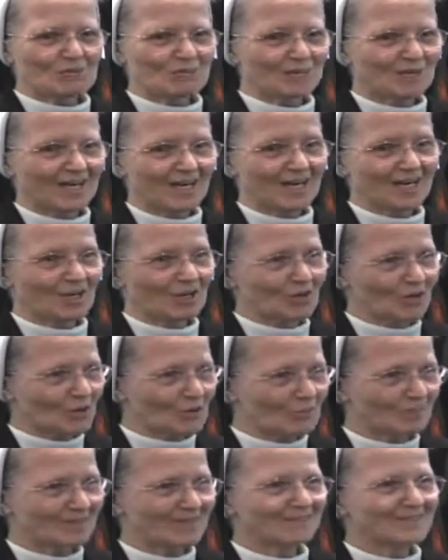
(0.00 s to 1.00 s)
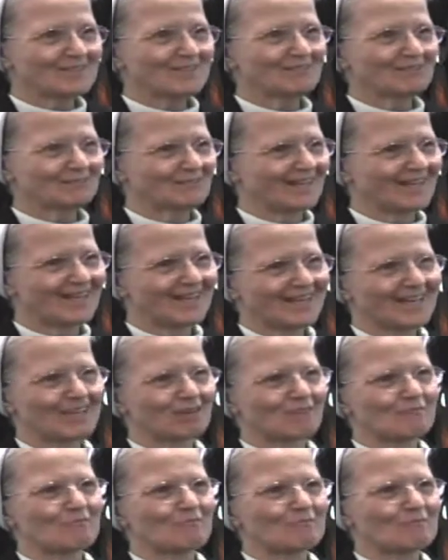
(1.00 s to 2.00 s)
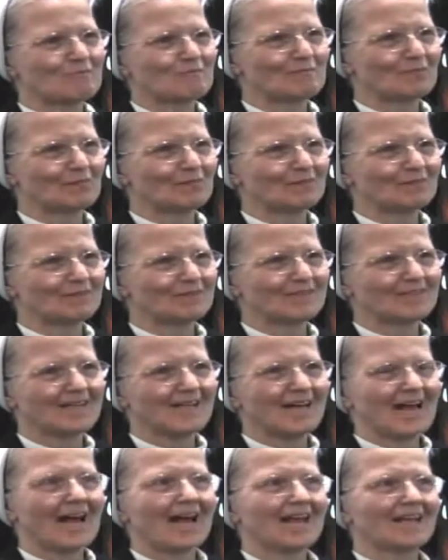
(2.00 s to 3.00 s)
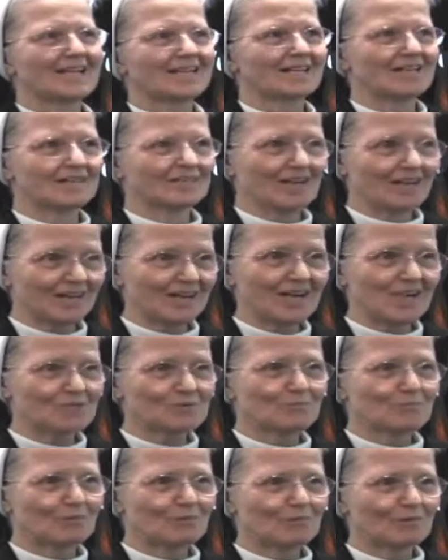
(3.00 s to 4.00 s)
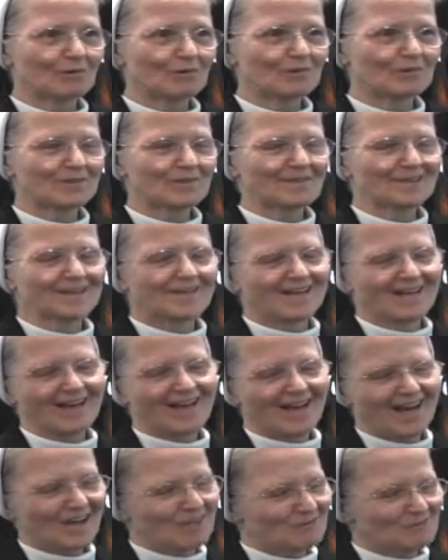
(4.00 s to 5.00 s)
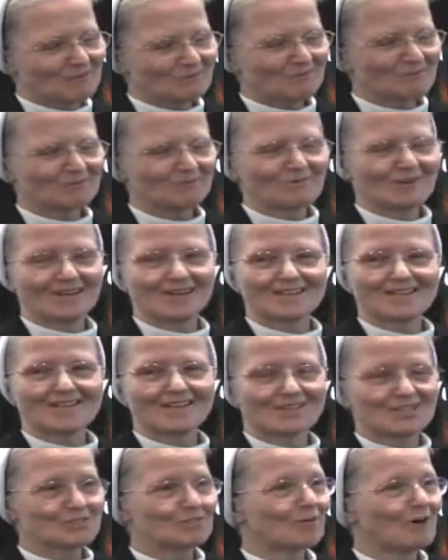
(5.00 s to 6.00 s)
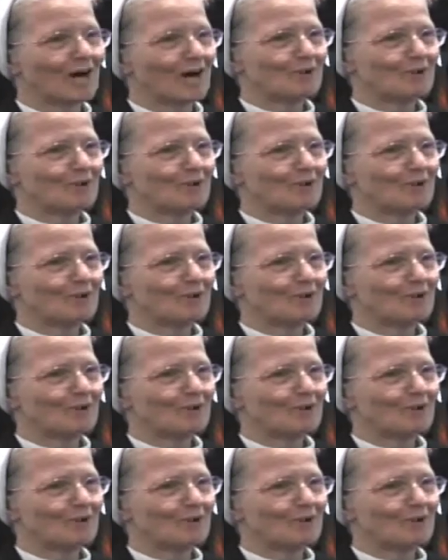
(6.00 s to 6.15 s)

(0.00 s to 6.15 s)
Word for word: we are open to take care of people and uh, God's people, and we are so